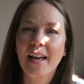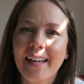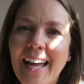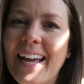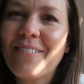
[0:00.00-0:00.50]

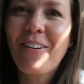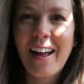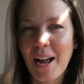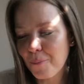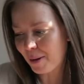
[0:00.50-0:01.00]
Okay, right,
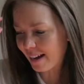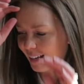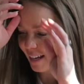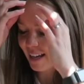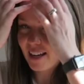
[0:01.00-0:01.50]
I'm back
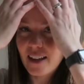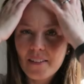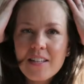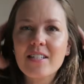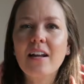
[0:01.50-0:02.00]
here.
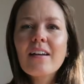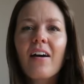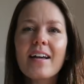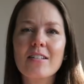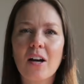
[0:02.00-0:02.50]
This
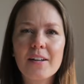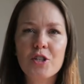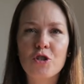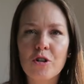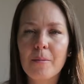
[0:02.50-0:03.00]
sunlight is kind of
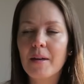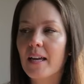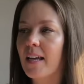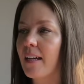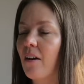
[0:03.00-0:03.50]
streaming
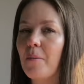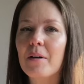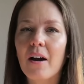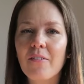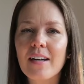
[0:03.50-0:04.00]
in. I'm
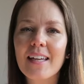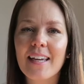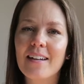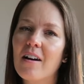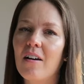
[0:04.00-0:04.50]
currently
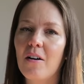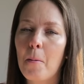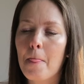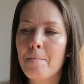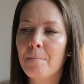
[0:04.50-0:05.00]
in our
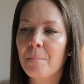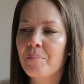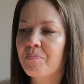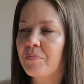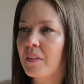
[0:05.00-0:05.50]

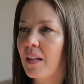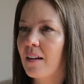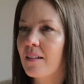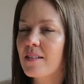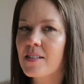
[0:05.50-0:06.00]

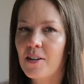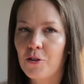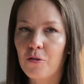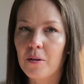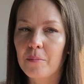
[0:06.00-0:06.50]

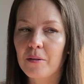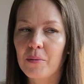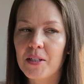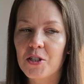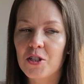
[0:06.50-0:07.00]
snug room,
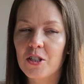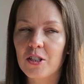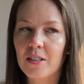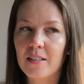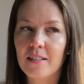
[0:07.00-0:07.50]
which
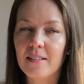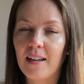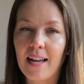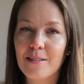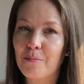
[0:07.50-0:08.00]

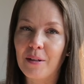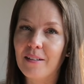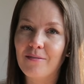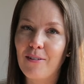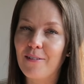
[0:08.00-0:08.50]
hasn't
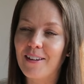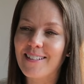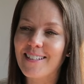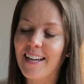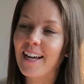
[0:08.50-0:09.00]
been
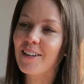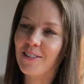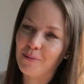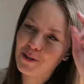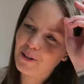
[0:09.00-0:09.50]
renovated yet because
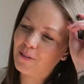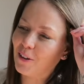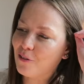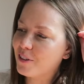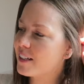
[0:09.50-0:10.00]
I was doing the
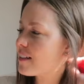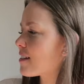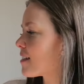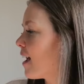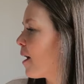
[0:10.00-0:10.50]

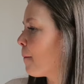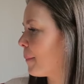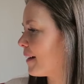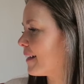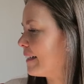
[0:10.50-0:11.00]
office,
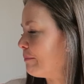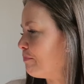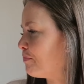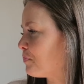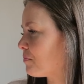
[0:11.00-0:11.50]
but
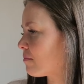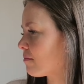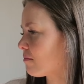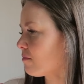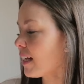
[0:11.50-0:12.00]

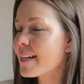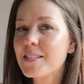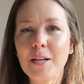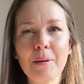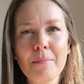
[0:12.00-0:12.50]
it's
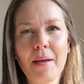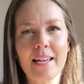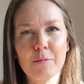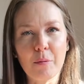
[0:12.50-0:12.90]
a complete mess.